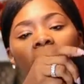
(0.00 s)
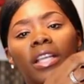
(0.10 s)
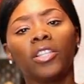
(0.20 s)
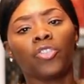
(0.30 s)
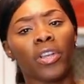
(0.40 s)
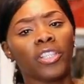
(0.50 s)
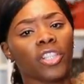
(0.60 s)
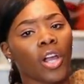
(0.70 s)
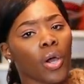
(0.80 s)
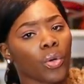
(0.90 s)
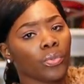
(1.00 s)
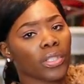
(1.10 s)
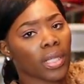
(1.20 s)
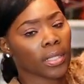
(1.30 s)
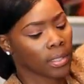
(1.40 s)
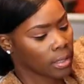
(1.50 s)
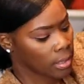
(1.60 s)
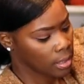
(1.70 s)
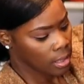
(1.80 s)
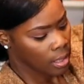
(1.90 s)
is a trench coat
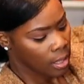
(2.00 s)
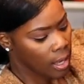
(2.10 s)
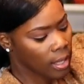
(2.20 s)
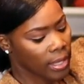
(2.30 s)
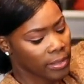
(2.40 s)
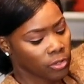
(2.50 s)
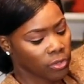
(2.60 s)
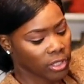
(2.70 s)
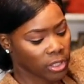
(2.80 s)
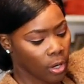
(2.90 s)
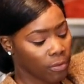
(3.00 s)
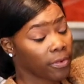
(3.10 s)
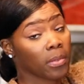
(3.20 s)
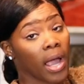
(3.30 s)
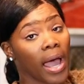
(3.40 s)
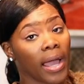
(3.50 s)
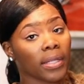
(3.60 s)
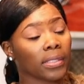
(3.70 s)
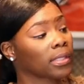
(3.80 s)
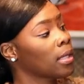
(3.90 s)
a leather trench coat from COS.